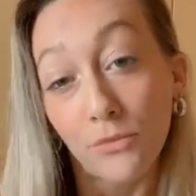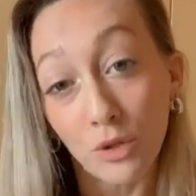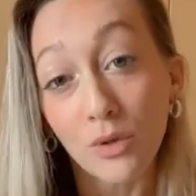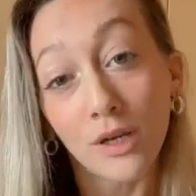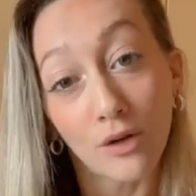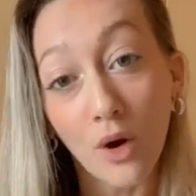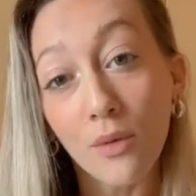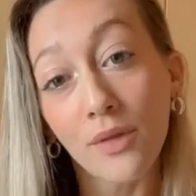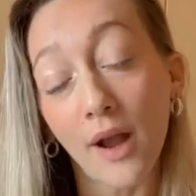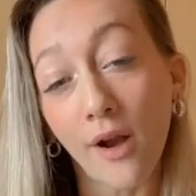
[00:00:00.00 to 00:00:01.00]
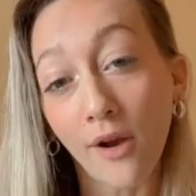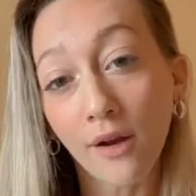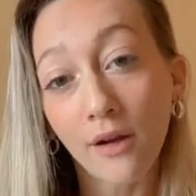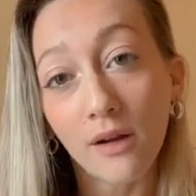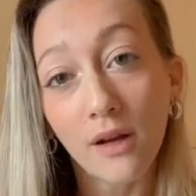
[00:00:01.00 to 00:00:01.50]
You can go
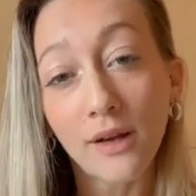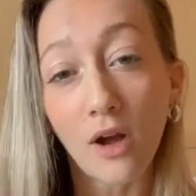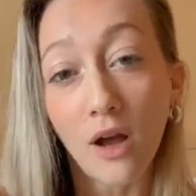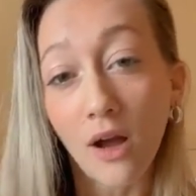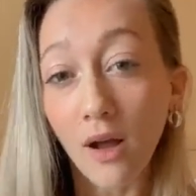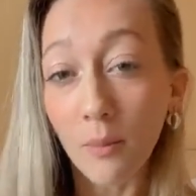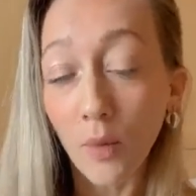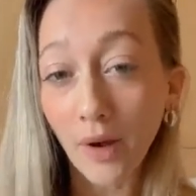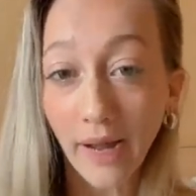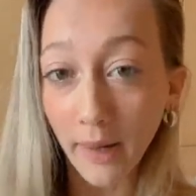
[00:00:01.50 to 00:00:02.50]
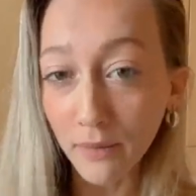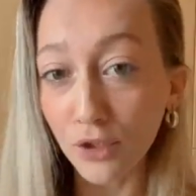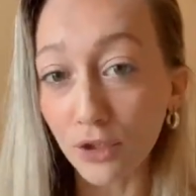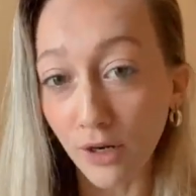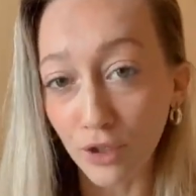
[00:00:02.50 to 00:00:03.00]
there, and more
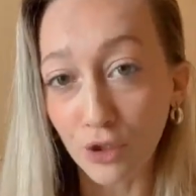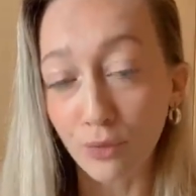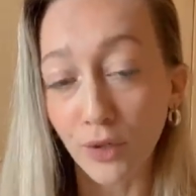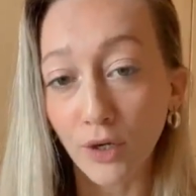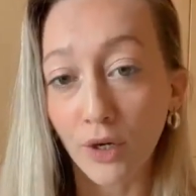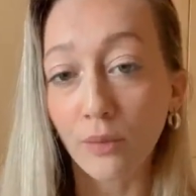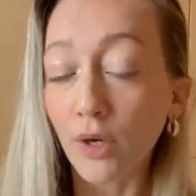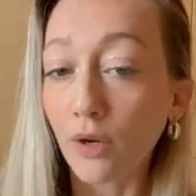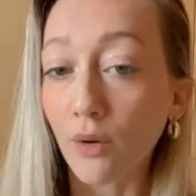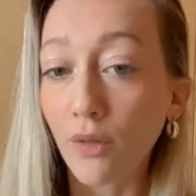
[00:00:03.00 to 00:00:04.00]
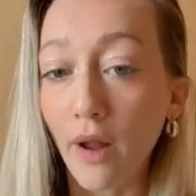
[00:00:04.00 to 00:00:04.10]
amateur entrepreneur would go